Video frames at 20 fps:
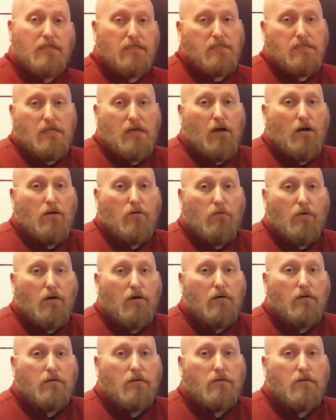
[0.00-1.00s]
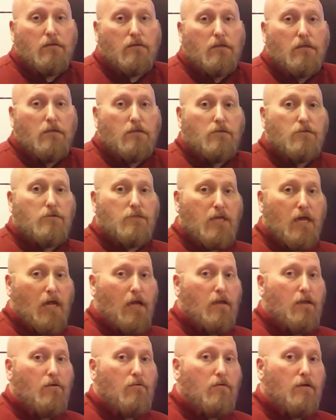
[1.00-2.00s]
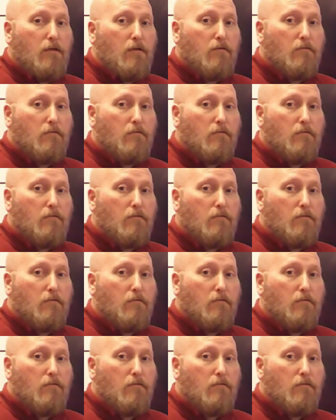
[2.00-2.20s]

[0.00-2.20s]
It's not going to work. You just can't do it.